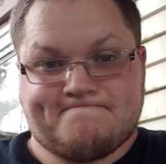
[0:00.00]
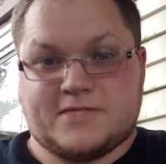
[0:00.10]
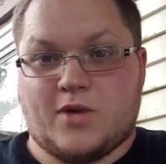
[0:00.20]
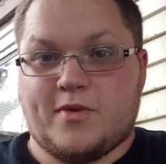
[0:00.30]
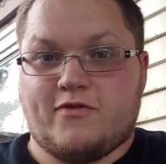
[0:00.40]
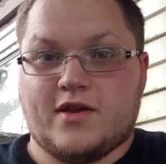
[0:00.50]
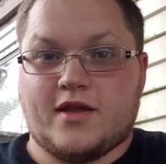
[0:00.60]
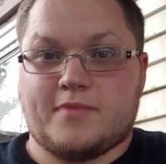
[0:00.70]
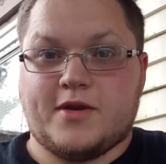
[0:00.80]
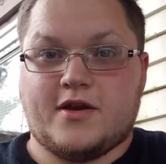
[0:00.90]
tell me if you'd
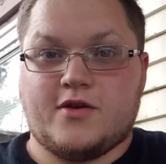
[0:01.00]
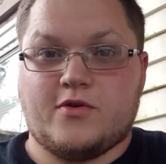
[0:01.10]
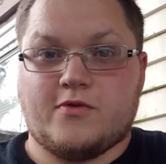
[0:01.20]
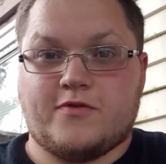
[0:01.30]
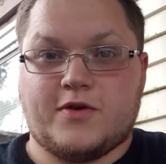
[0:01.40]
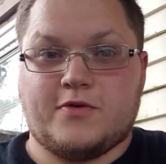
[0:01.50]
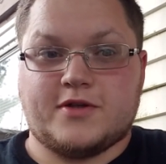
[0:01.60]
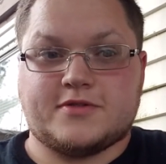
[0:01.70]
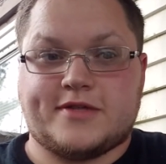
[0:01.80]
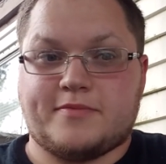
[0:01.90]
like me to do a review
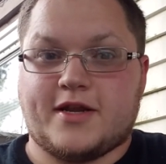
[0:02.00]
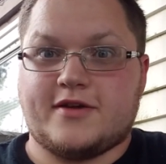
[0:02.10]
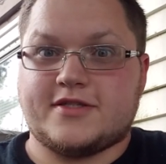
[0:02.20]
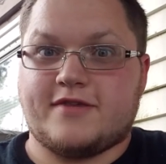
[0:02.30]
on something else,